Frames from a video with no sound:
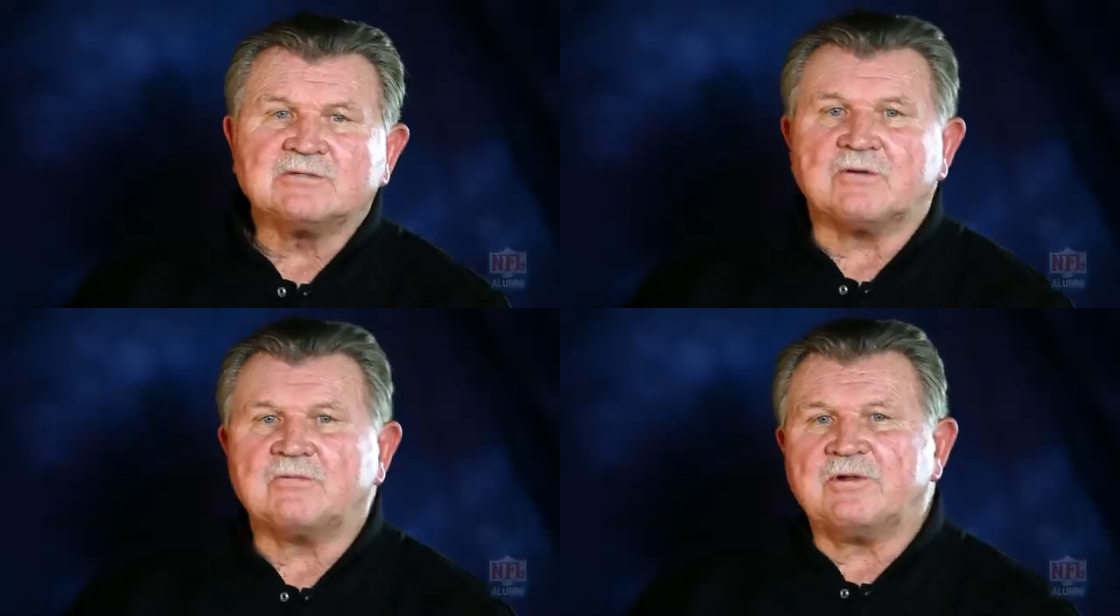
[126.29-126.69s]

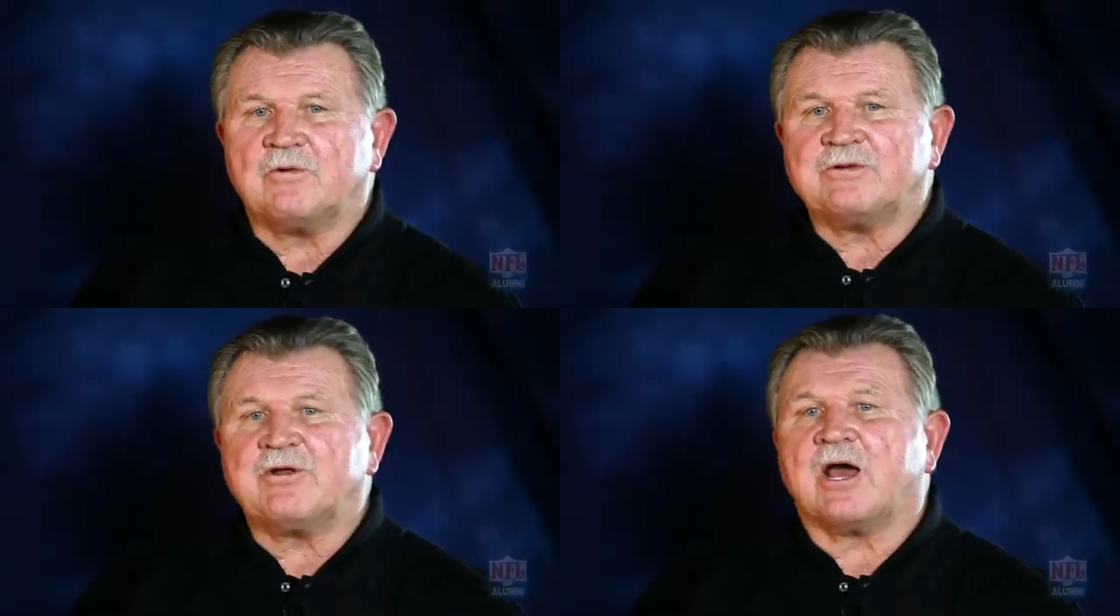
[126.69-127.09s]
So,
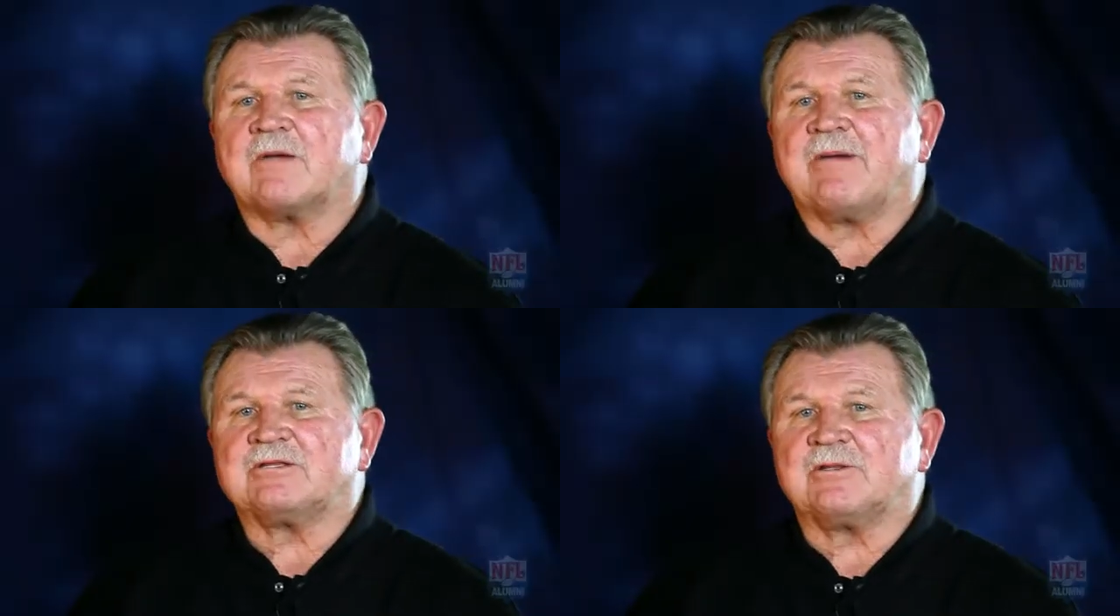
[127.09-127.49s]
we talk
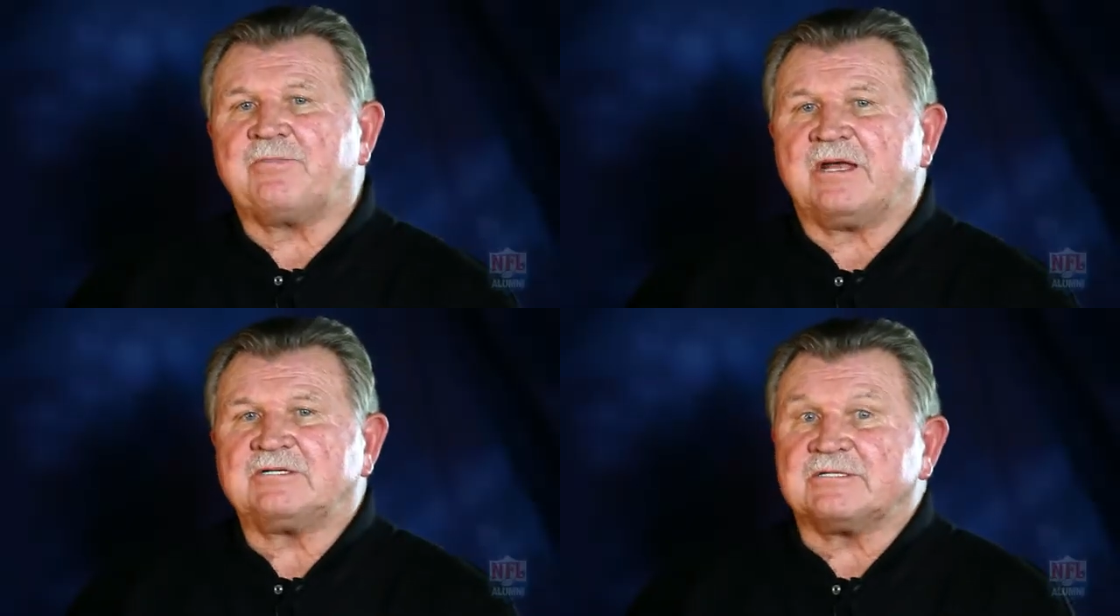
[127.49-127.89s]
about the
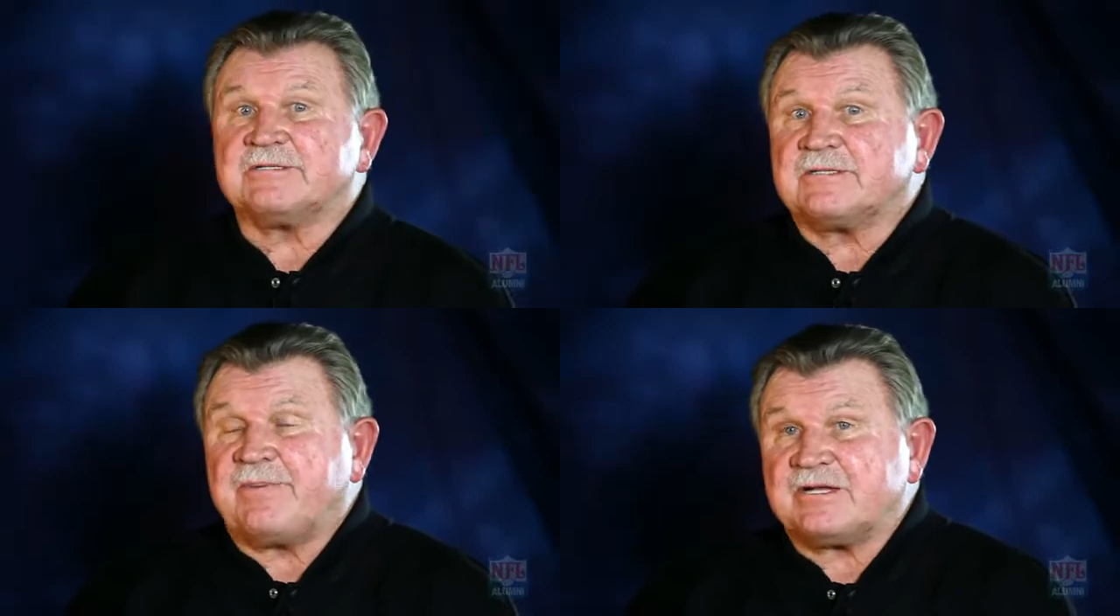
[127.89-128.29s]
pension.
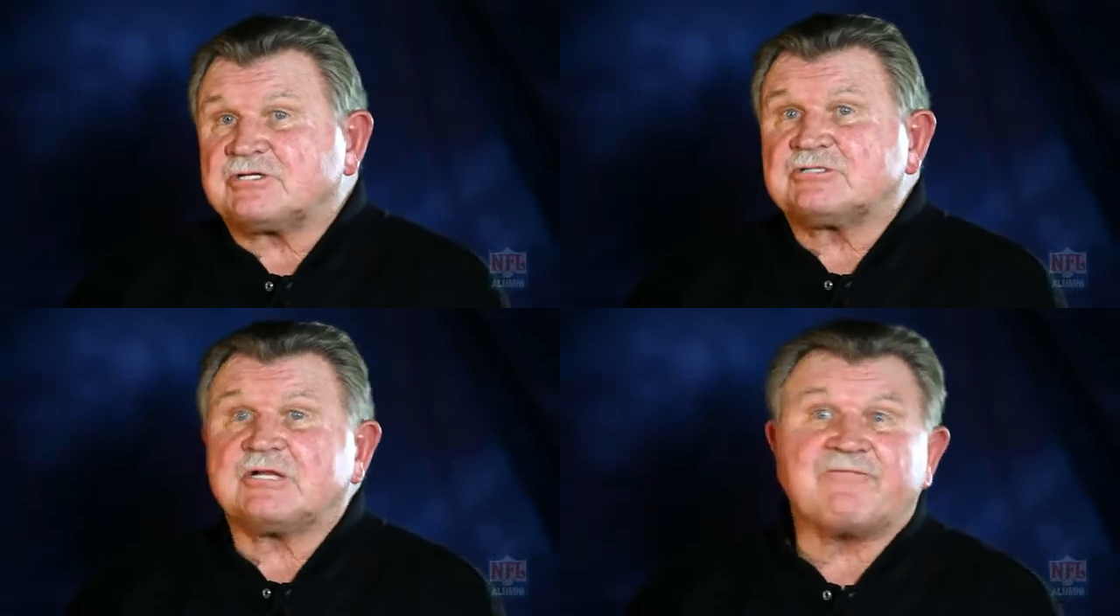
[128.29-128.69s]
The
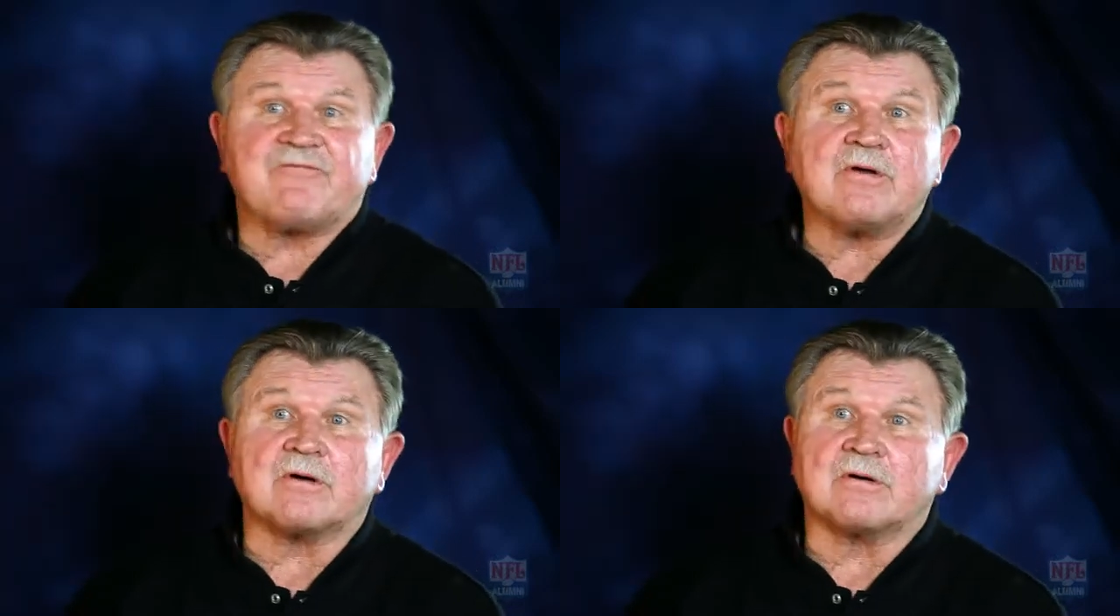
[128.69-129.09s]
pension's not
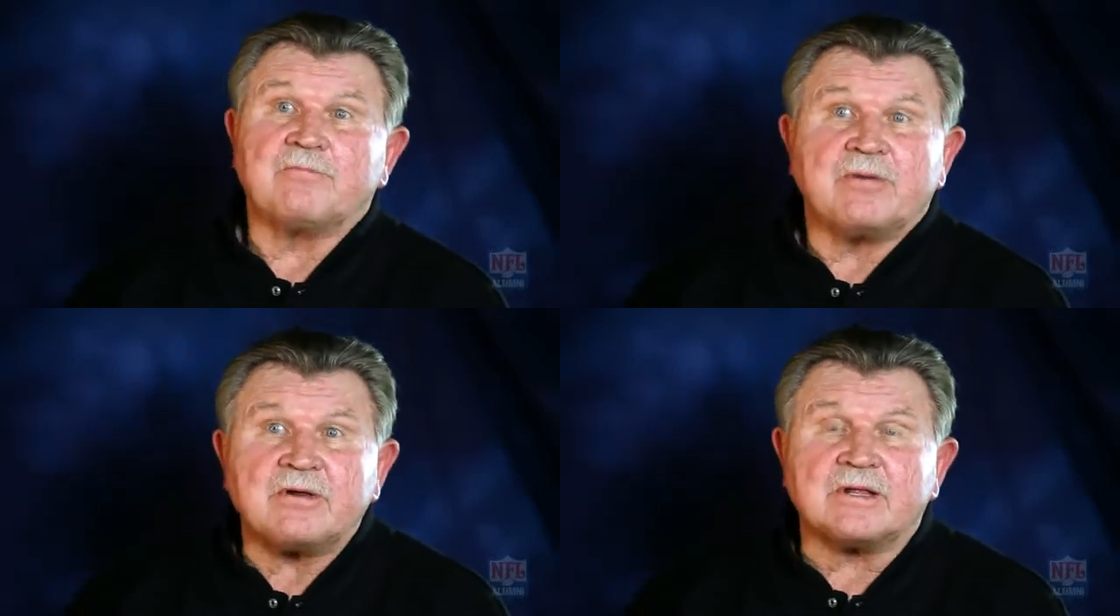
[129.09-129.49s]
fair,
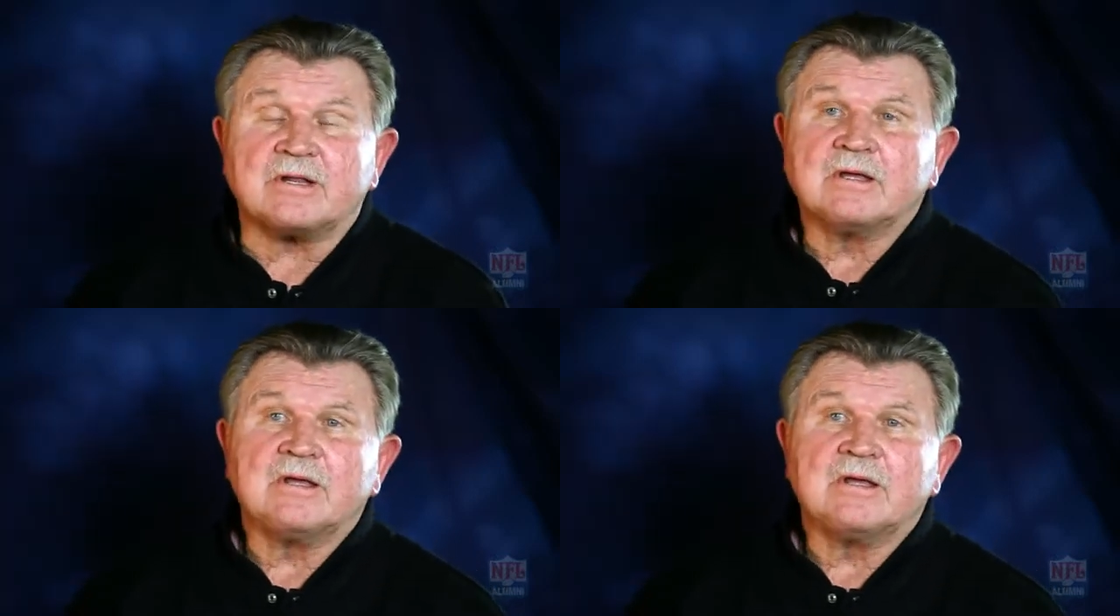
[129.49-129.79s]
period.